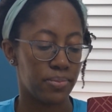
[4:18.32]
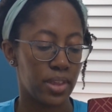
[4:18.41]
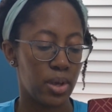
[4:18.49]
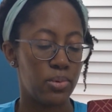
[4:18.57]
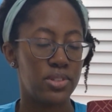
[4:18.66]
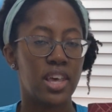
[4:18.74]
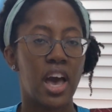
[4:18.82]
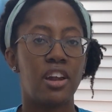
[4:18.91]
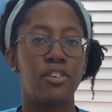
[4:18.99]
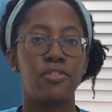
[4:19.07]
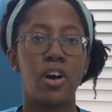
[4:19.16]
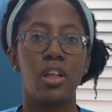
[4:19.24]
it was kind
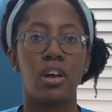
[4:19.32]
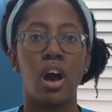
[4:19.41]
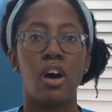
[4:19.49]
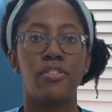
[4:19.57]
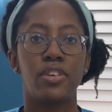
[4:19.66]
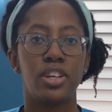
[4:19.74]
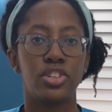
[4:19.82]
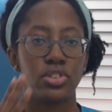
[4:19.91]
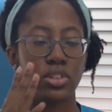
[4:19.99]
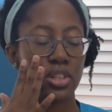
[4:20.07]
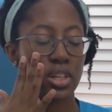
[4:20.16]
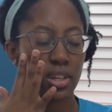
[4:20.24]
of falling off
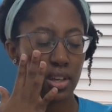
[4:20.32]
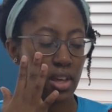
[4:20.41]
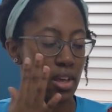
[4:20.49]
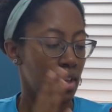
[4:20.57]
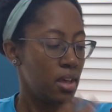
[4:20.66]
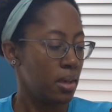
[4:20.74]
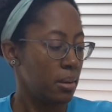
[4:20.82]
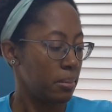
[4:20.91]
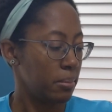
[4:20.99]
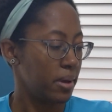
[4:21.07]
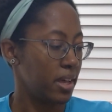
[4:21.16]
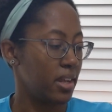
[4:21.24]
initially,
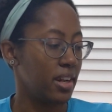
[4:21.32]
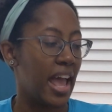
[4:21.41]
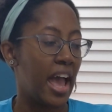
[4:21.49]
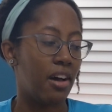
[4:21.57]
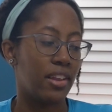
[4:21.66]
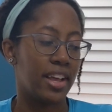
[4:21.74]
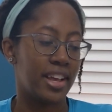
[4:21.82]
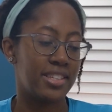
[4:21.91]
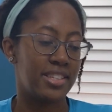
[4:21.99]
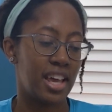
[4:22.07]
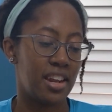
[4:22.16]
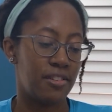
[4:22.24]
but now, like I
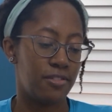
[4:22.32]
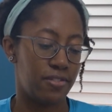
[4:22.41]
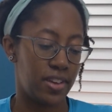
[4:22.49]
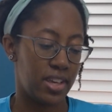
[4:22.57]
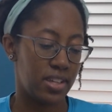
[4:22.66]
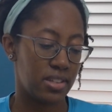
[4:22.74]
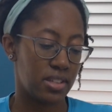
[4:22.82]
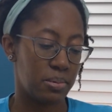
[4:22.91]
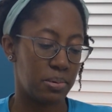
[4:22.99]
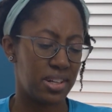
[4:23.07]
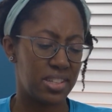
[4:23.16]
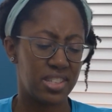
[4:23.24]
said, it fits,
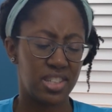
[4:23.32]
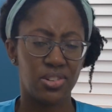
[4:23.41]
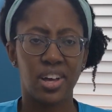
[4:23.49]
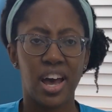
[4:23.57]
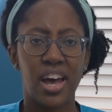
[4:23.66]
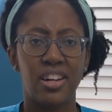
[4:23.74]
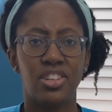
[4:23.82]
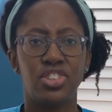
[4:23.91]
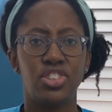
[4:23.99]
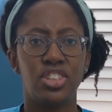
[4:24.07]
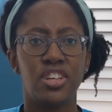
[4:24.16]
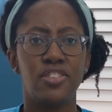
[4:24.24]
but it still kind of
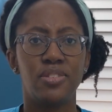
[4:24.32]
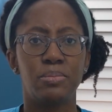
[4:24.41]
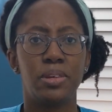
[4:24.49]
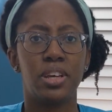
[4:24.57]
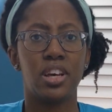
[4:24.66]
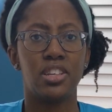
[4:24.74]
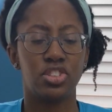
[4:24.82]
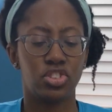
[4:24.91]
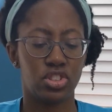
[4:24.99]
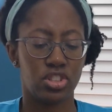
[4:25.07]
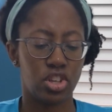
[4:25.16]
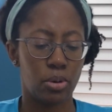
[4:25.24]
shifts because it's
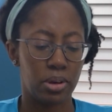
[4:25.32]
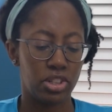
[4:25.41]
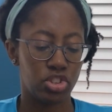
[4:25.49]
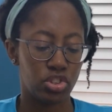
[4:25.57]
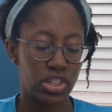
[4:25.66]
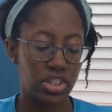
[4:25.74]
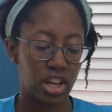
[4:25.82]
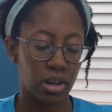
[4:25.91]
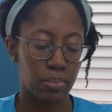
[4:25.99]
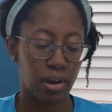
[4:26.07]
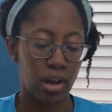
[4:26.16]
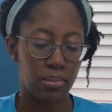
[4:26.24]
just so much stretch. I could
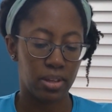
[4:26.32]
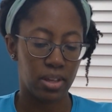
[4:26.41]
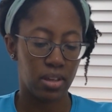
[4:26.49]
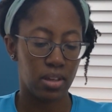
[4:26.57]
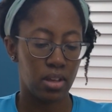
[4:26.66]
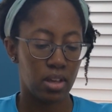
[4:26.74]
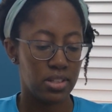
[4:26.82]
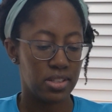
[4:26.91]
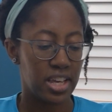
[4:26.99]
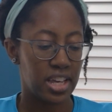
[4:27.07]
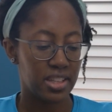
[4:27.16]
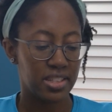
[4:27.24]
probably
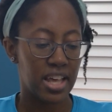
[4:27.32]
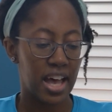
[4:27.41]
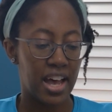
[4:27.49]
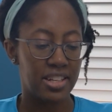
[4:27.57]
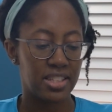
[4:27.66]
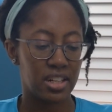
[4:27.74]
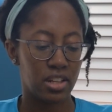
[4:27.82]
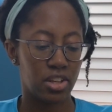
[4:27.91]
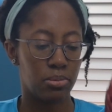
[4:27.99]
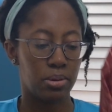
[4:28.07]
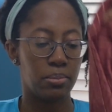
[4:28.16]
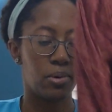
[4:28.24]
take the size in a little
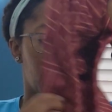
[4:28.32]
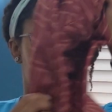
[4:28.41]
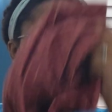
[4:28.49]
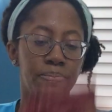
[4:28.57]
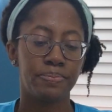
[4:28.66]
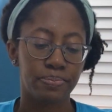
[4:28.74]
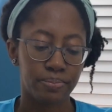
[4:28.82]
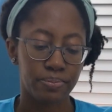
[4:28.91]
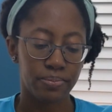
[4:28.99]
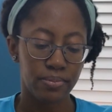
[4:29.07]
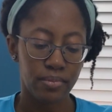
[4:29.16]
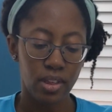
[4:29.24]
bit more.
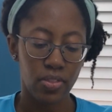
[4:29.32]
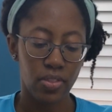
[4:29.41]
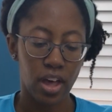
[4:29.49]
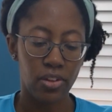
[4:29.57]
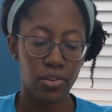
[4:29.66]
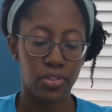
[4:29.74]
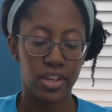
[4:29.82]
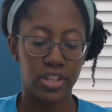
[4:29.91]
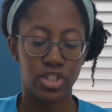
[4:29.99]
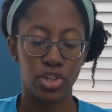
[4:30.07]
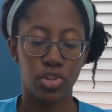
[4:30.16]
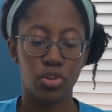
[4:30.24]
The other thing
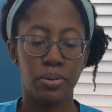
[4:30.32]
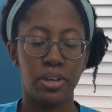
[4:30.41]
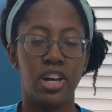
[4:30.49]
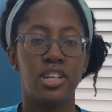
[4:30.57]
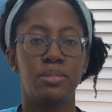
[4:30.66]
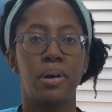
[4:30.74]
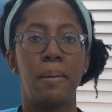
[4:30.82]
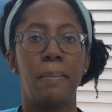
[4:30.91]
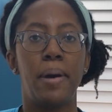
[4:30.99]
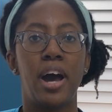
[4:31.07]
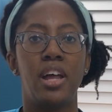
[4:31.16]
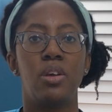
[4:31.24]
too, because my
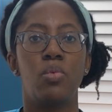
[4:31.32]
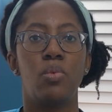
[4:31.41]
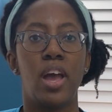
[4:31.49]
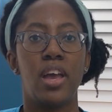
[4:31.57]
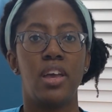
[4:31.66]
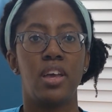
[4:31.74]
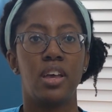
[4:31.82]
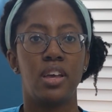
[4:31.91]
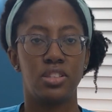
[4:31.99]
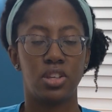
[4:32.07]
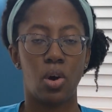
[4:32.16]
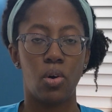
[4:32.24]
body weight
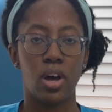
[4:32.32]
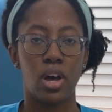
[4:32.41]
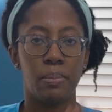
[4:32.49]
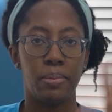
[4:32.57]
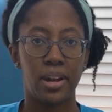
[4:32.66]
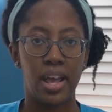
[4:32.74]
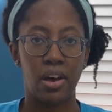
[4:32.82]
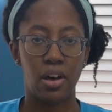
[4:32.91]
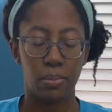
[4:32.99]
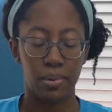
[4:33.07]
is going up and down,